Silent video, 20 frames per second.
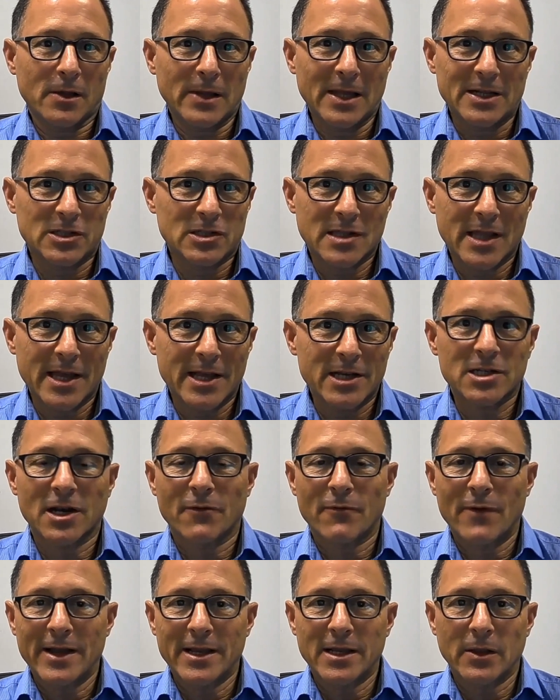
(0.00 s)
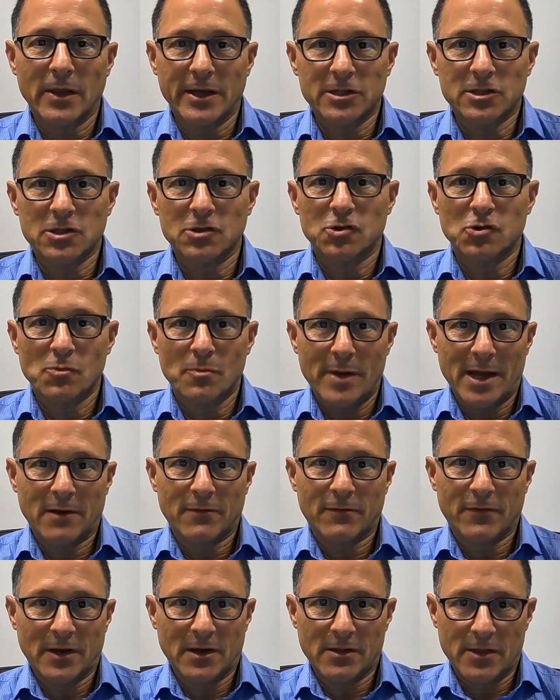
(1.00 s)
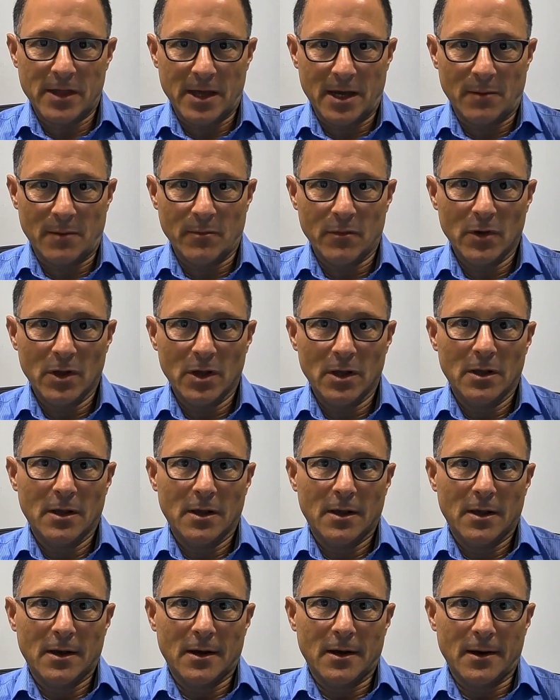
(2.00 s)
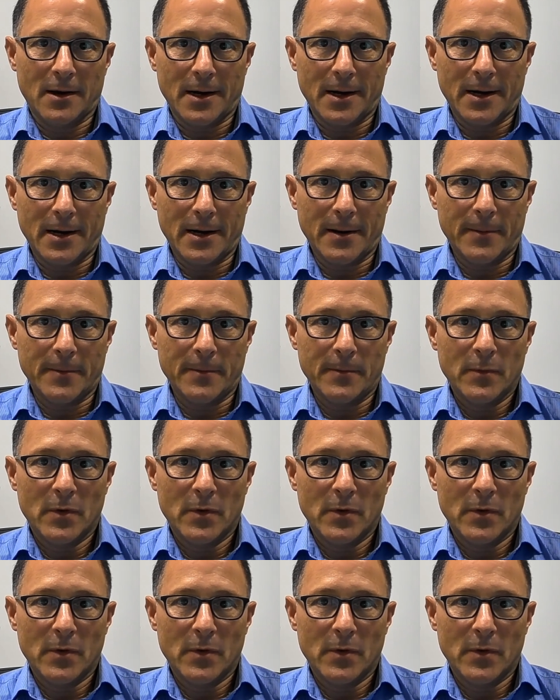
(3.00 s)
legislation and regulation to benefit them. Uh,